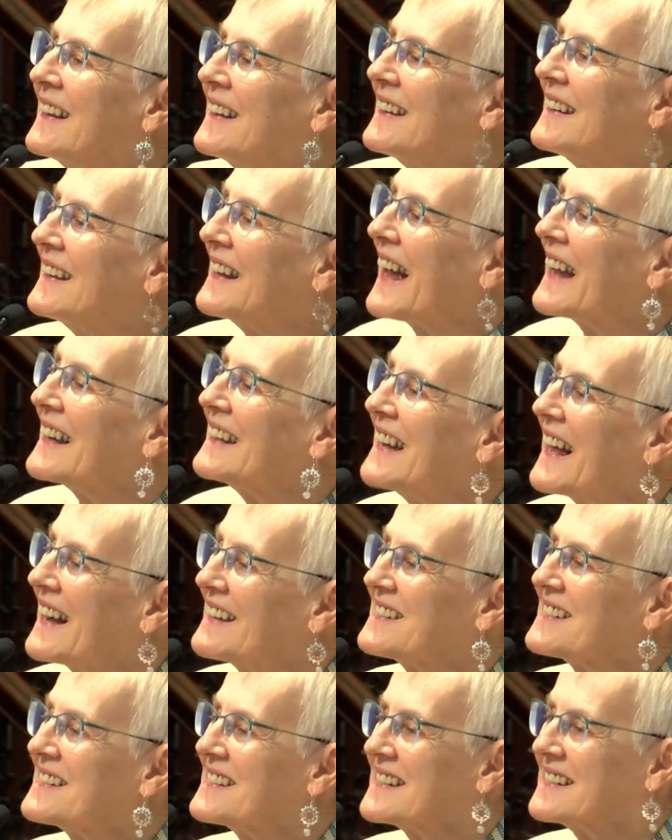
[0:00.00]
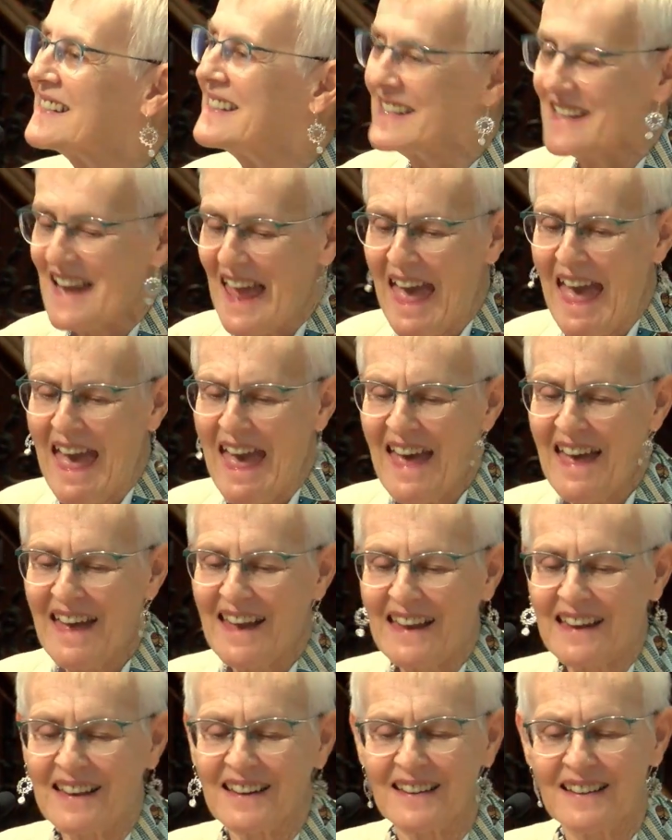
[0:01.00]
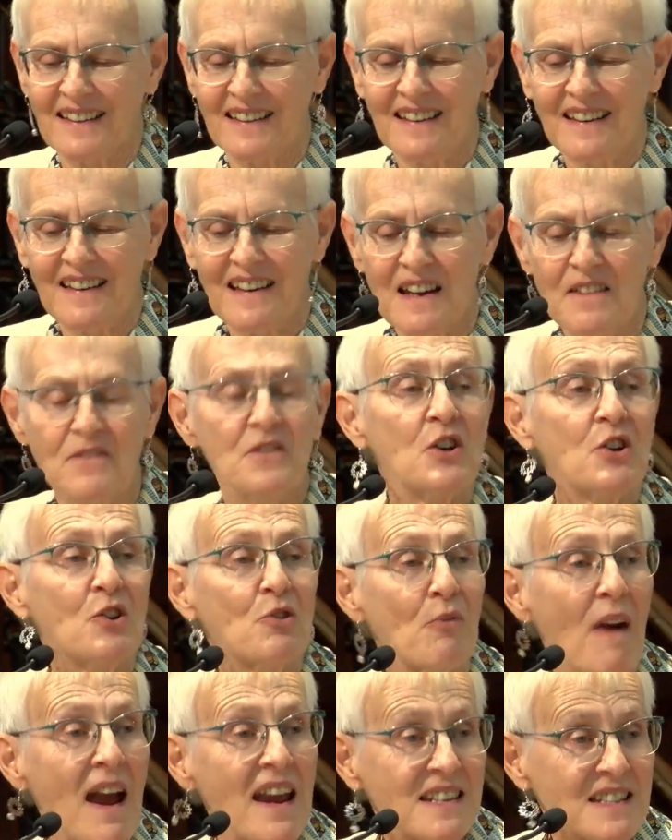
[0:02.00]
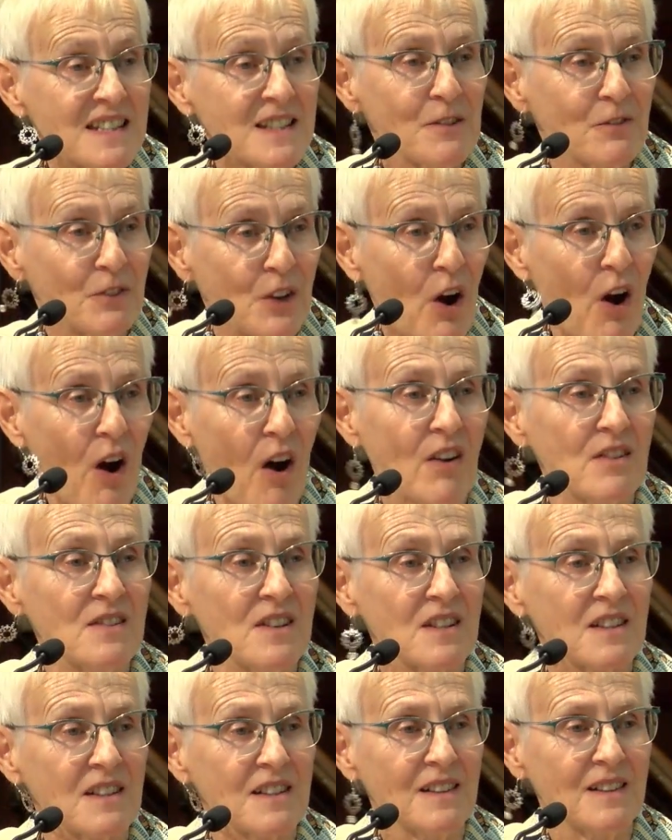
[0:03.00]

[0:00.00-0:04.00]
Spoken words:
Yet let us dare, in the grace of God,